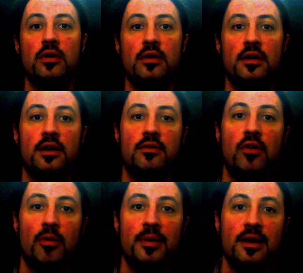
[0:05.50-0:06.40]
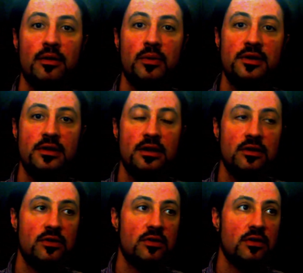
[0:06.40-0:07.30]
kind of topic, which
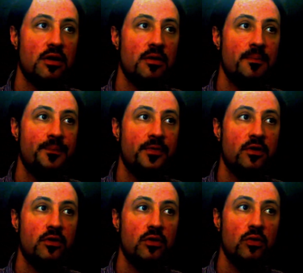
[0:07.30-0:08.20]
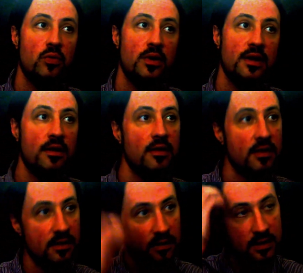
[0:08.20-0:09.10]
is to do
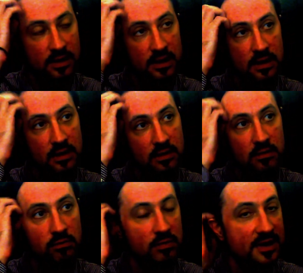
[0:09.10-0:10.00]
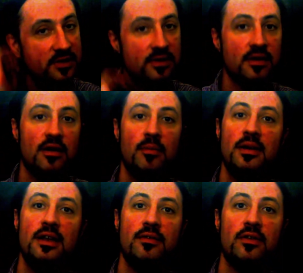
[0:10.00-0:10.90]
with the reason that I
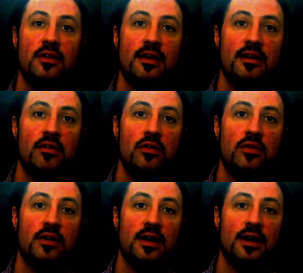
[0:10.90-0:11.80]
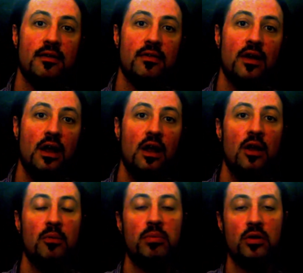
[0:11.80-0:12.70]
believe that tarot can have
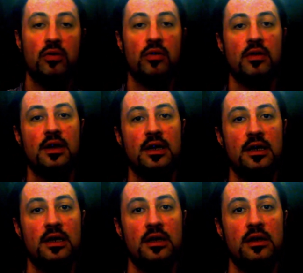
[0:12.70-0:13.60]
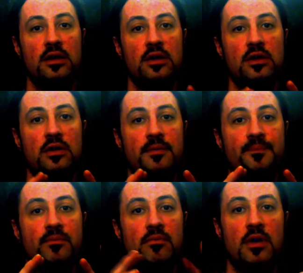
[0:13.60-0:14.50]
both a
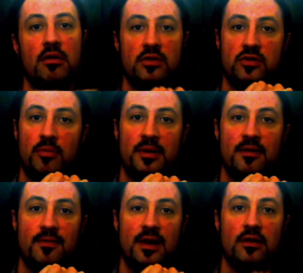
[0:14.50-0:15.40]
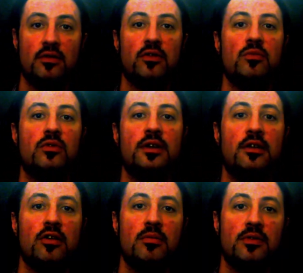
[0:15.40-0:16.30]
microscopic effect on someone in
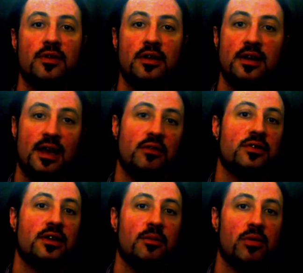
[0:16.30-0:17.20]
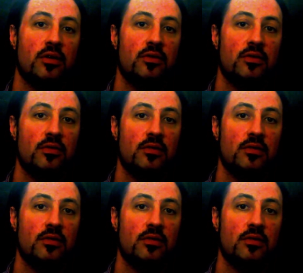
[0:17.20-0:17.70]
terms of like a counselling approach.